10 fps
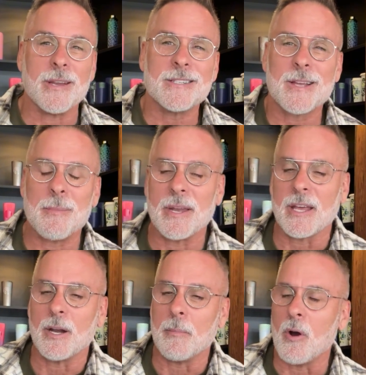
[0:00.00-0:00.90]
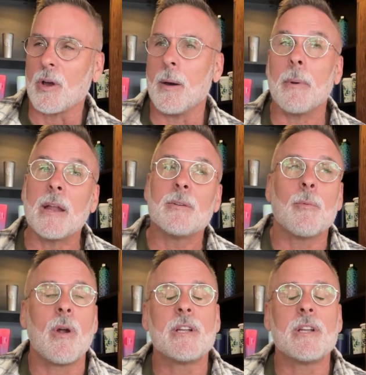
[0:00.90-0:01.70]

great. Just come in and get a mocha. But I do